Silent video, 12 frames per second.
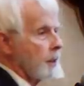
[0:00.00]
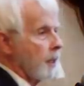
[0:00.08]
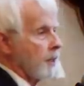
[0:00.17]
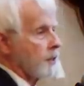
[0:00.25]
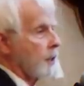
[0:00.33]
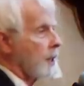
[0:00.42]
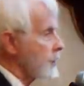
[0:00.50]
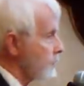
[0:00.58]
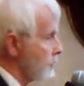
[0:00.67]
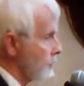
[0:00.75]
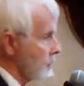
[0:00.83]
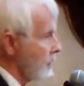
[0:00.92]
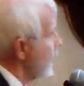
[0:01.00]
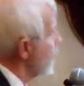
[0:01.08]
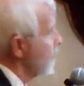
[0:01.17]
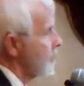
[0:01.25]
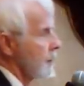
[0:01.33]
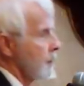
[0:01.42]
As Augustine said,
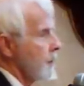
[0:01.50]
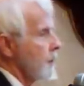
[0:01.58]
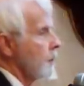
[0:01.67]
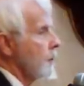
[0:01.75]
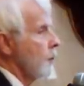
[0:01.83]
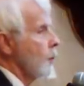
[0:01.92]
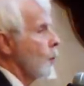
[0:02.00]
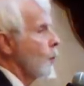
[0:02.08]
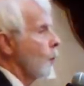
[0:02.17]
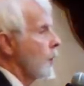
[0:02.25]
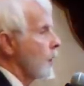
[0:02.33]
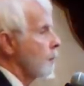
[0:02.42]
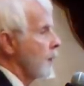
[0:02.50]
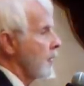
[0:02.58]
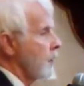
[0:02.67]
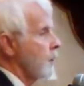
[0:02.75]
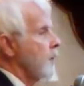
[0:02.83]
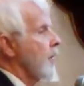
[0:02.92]
nowhere
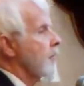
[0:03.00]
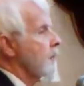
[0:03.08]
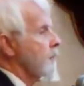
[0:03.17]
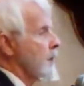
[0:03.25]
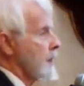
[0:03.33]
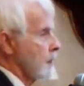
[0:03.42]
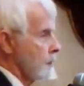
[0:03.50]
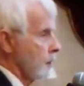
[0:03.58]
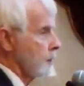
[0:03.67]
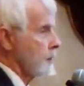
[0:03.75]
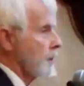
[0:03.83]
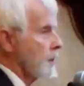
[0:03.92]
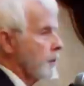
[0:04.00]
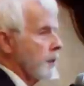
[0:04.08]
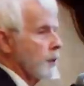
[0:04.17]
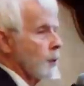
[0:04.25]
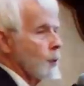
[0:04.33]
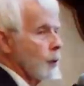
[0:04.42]
better yet found
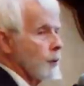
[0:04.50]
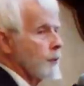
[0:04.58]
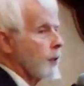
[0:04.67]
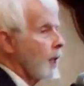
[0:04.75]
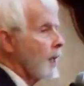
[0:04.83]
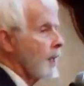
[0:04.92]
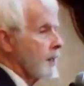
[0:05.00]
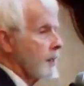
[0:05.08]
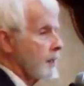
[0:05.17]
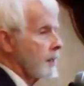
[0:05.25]
than the Word of God.